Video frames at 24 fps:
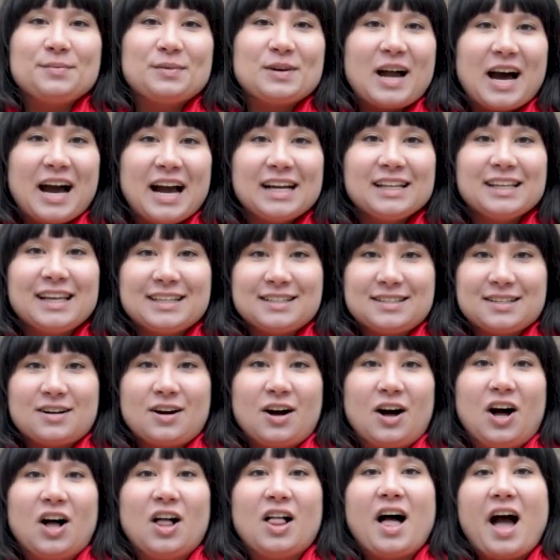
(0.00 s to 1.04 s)
what I like to
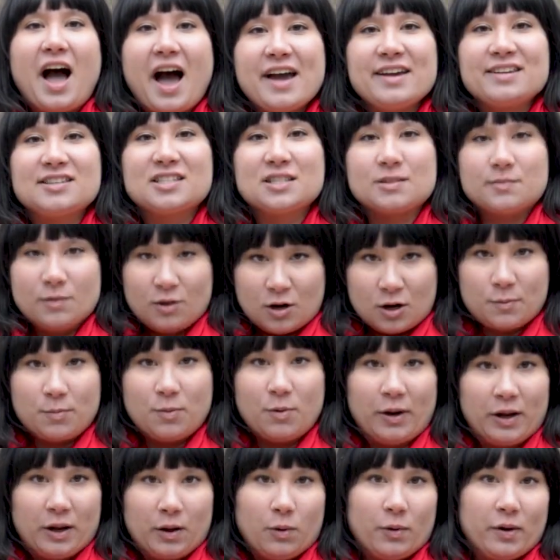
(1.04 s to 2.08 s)
call high smoke
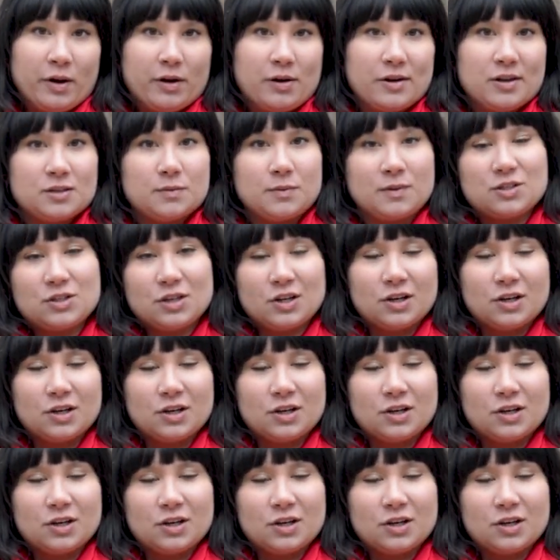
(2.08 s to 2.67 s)
point oils, which